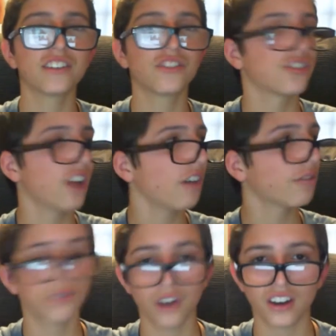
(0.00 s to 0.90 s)
is not
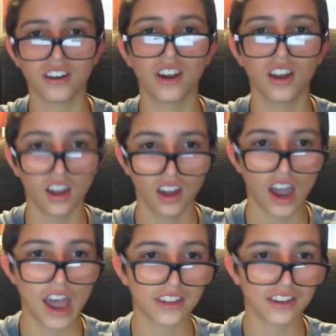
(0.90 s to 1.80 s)
fun.
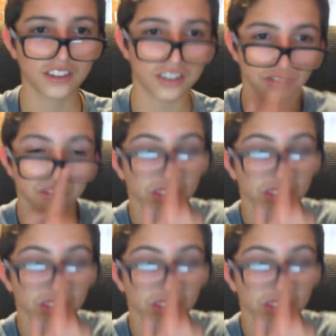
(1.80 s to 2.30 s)
And then you're just...